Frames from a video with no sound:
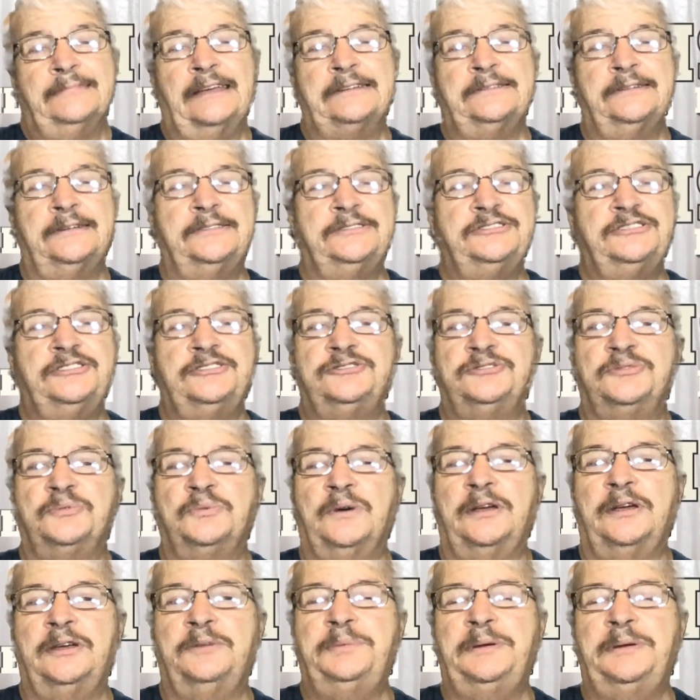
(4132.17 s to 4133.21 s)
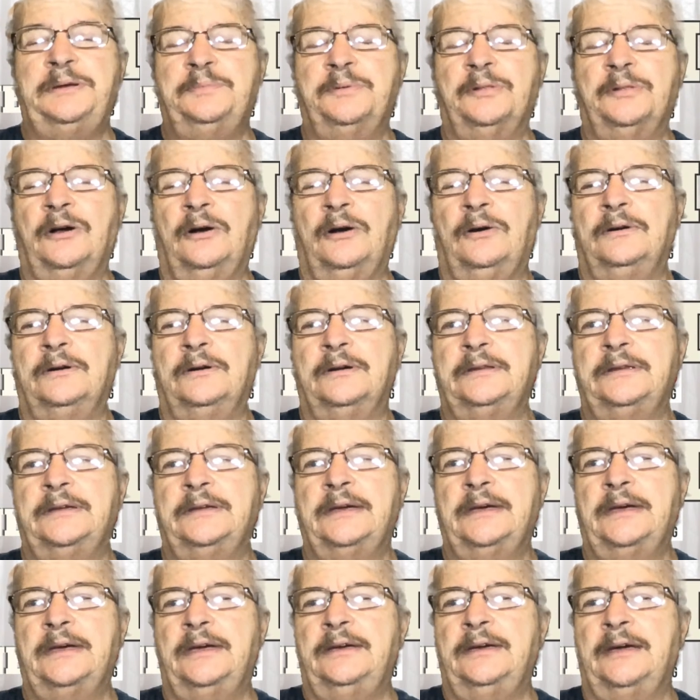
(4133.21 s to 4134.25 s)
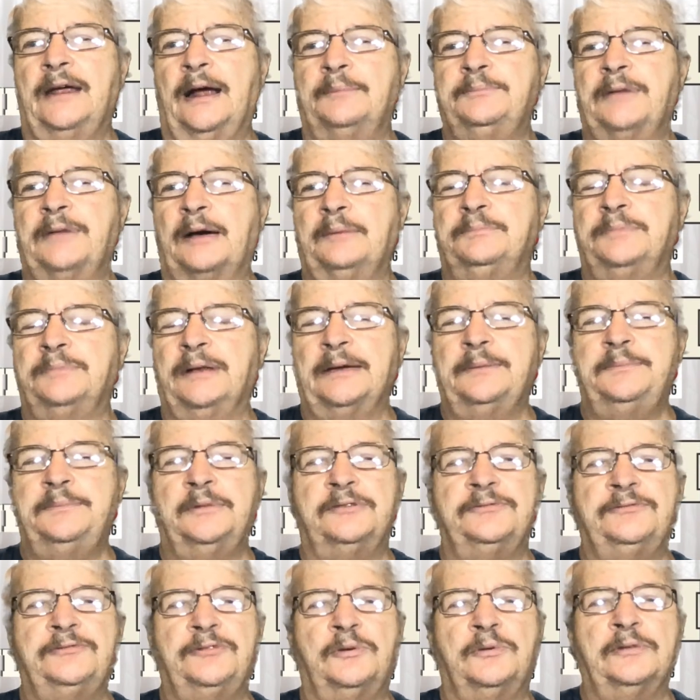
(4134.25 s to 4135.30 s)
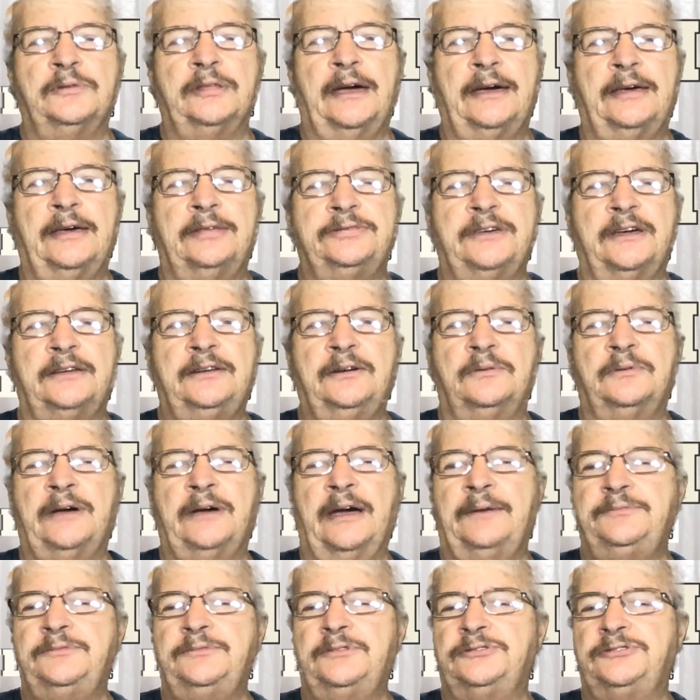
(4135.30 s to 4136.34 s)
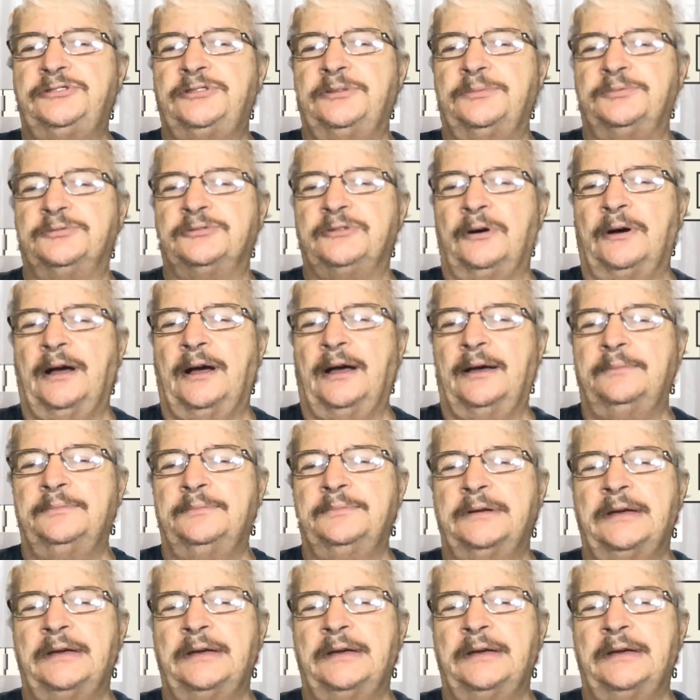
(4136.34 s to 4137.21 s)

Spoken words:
That's just the way people are, and I'm not blaming them for that. They don't have to subscribe.